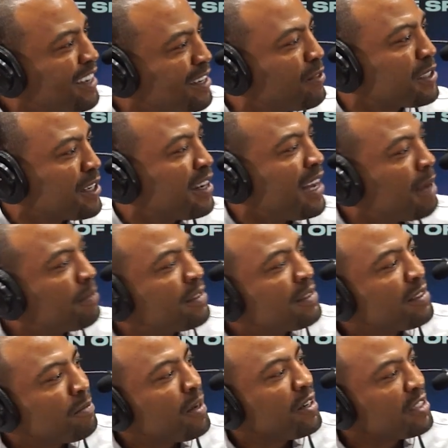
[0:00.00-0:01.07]
You know what's going to happen
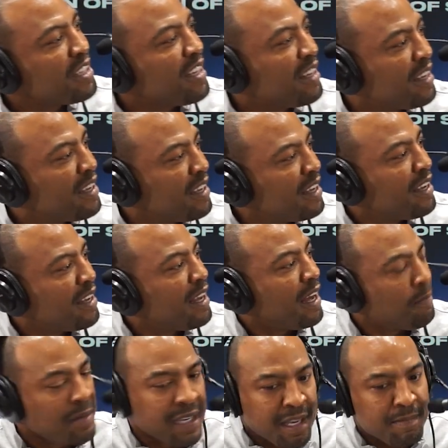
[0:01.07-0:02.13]
tomorrow, Sean?
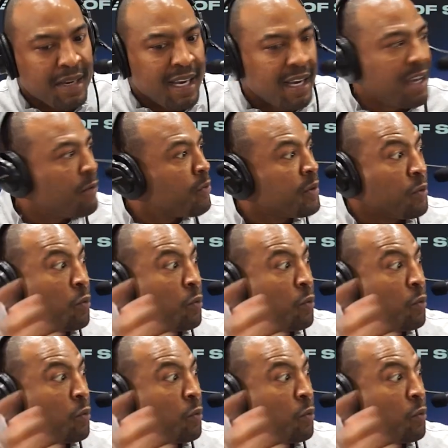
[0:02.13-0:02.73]
I'm going to get my ass.